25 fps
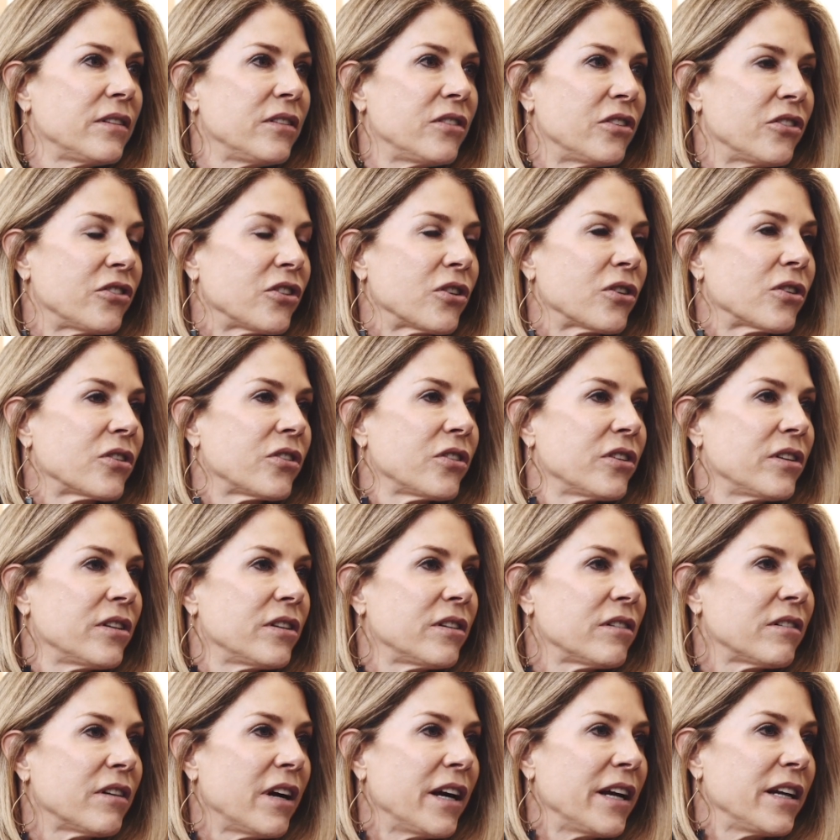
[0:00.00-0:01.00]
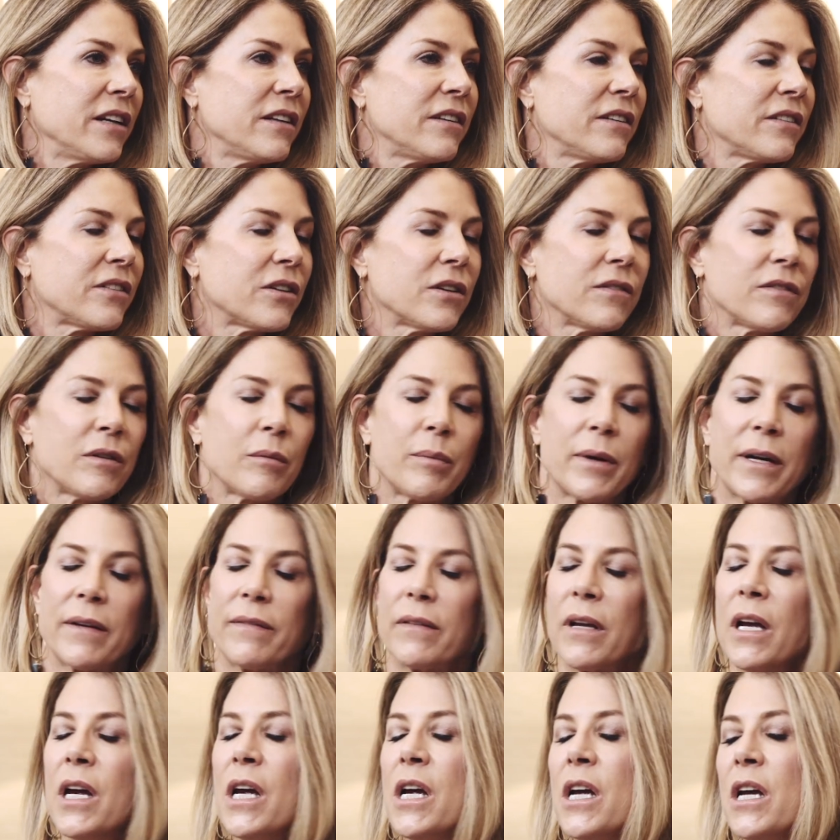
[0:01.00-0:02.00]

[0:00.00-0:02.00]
dessert, right? Dessert for breakfast.